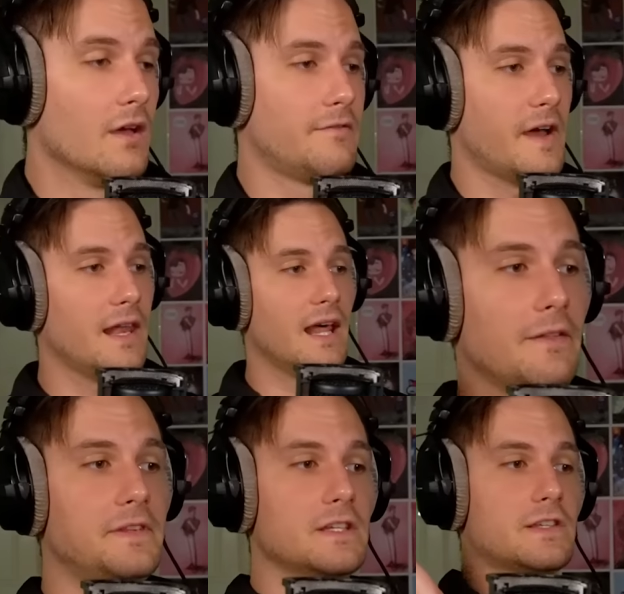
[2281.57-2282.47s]

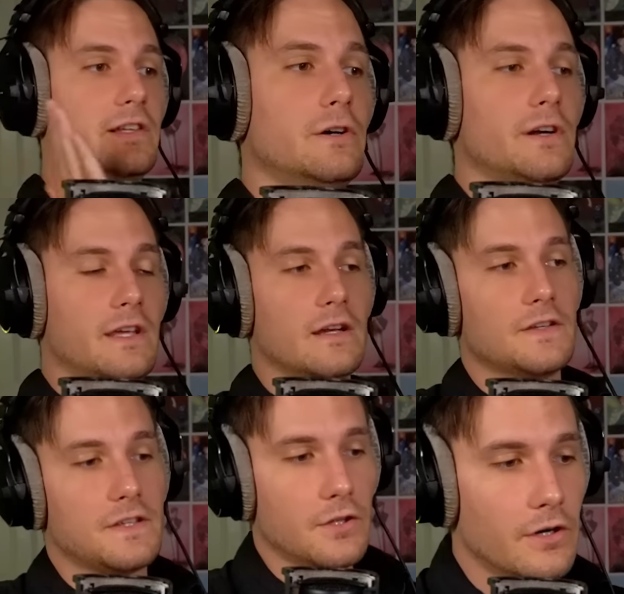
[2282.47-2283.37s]
Vella, this
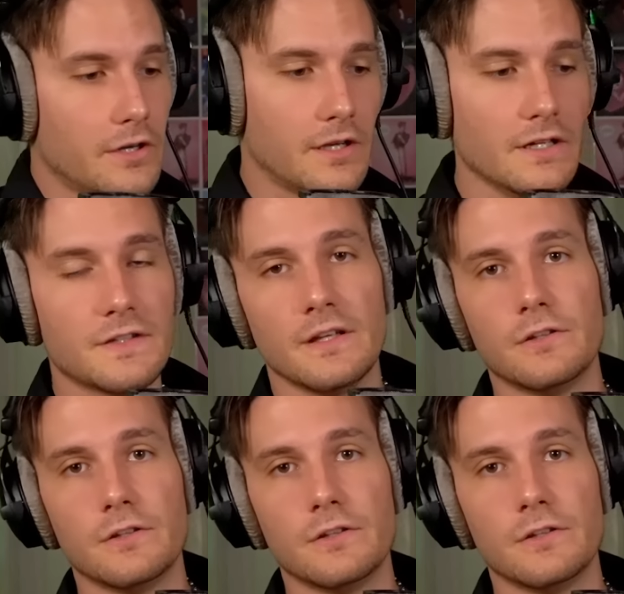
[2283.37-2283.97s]
lurkers and hurkers,